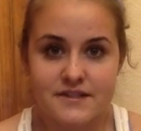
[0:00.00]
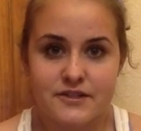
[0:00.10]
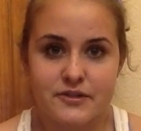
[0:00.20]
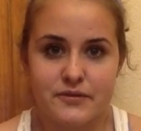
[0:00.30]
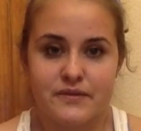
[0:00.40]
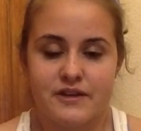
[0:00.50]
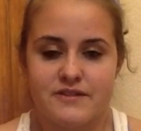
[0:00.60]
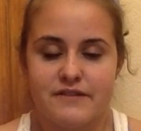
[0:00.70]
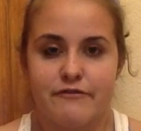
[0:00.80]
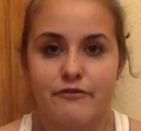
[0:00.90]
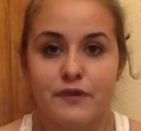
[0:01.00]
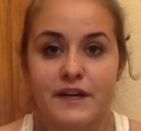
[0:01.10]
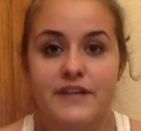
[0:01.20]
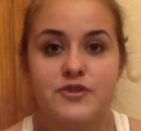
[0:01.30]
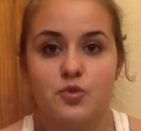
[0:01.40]
to do. There's a
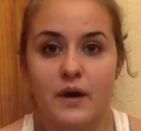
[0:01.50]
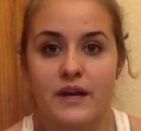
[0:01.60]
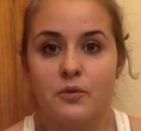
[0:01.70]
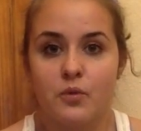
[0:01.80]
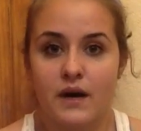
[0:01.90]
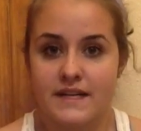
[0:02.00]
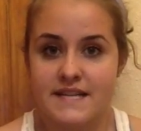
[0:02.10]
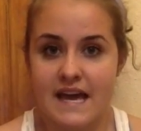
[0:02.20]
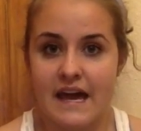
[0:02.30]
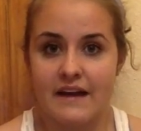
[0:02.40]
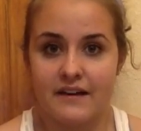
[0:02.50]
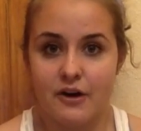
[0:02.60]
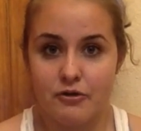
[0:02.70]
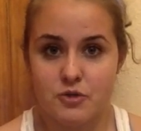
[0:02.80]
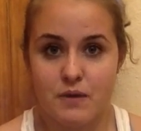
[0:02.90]
free 21-day
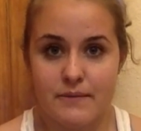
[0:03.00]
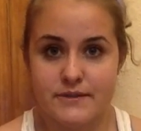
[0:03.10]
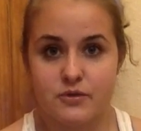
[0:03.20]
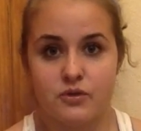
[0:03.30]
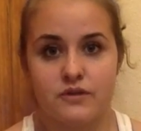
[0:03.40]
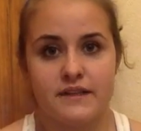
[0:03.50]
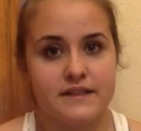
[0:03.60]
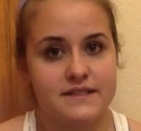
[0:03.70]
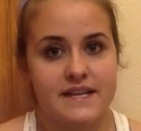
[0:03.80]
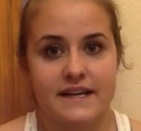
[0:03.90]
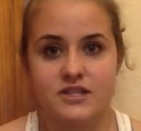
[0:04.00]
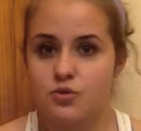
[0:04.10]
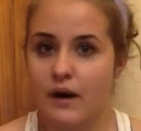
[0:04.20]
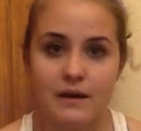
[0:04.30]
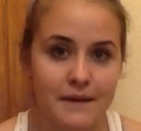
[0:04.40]
coach prep school. It takes
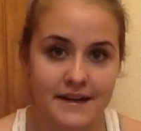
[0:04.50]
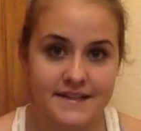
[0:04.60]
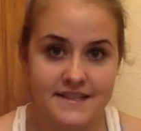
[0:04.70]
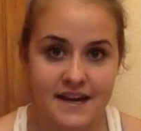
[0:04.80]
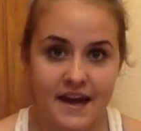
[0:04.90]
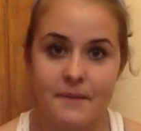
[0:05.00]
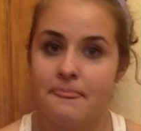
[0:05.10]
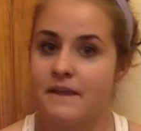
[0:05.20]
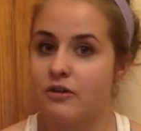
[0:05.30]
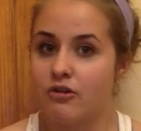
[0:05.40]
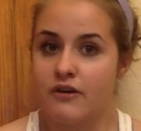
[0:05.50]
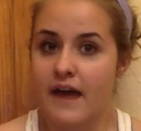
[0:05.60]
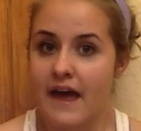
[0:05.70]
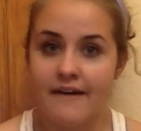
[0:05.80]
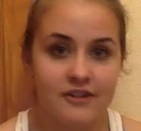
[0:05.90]
20 minutes a day. You learn
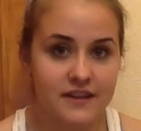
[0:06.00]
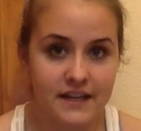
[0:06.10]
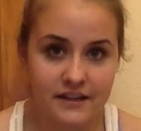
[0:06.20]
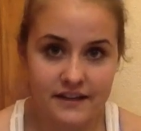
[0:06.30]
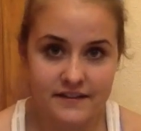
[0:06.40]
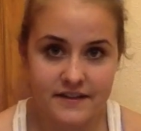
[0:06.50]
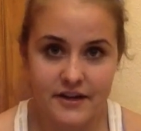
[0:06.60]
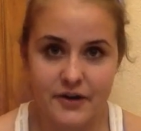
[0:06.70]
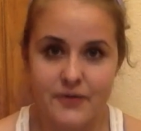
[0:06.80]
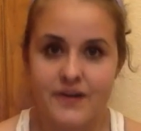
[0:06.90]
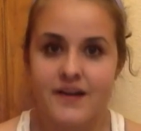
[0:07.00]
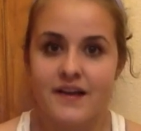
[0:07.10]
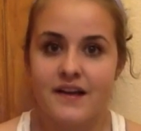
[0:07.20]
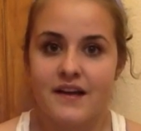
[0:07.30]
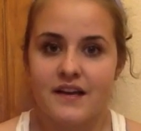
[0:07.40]
everything you need to know.
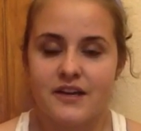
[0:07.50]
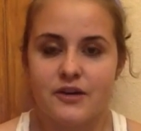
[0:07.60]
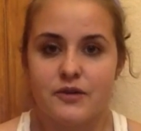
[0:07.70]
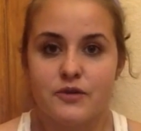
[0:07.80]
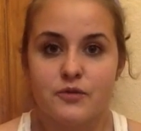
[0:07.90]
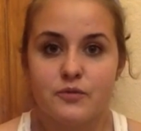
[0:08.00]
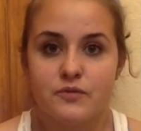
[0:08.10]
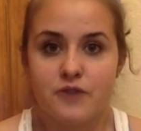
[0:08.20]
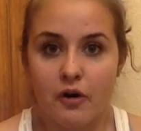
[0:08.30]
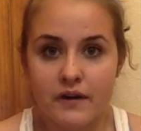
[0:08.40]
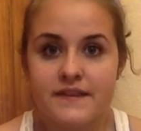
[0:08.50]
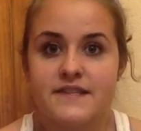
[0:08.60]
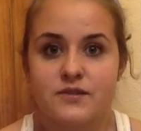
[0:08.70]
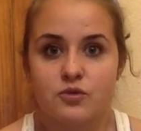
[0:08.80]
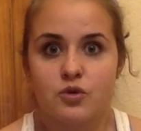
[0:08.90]
You know, you are in the
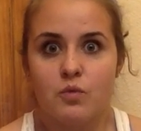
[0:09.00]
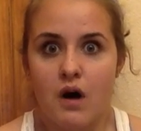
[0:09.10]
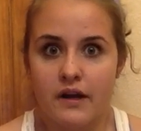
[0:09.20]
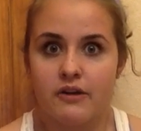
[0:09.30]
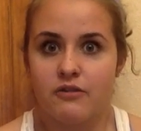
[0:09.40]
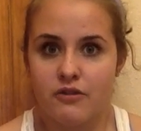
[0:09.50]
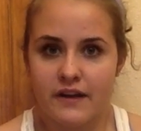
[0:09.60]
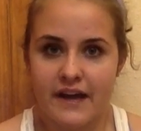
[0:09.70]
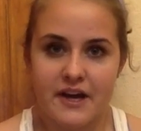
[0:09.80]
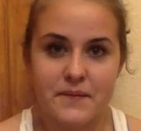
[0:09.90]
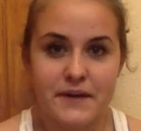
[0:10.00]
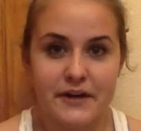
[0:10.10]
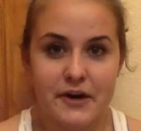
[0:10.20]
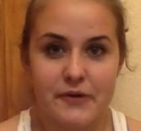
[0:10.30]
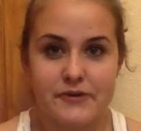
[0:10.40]
school while you're learning how to be
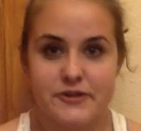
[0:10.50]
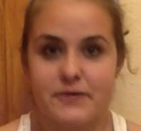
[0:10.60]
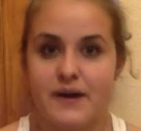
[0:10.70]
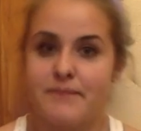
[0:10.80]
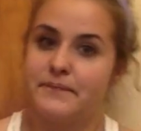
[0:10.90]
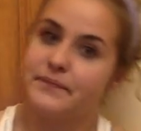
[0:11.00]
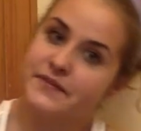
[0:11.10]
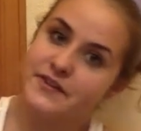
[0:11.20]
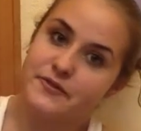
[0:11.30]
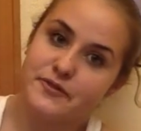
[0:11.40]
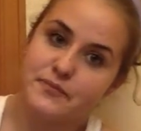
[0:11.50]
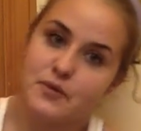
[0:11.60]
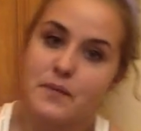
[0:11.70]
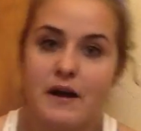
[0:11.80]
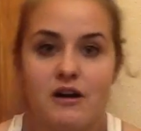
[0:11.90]
a coach. So I'm
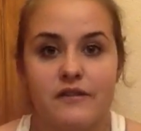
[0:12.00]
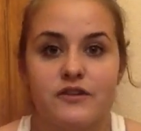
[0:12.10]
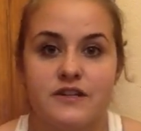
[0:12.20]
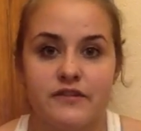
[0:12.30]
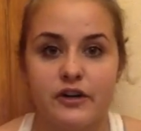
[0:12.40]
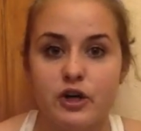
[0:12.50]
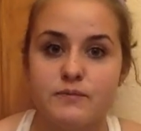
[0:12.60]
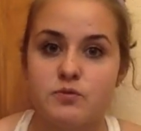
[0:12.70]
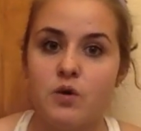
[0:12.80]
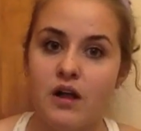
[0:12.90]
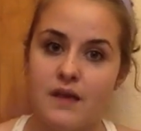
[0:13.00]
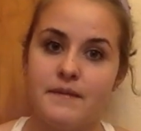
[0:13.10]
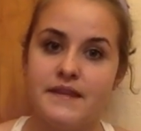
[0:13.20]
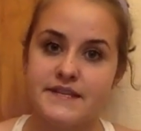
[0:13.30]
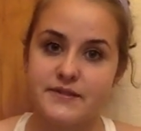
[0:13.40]
preparing for different groups while I'm
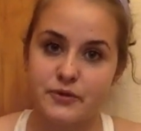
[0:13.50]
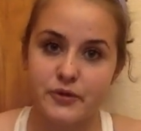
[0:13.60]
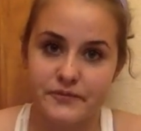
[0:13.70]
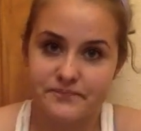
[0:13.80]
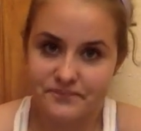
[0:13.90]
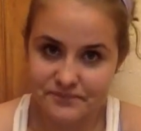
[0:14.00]
in this school.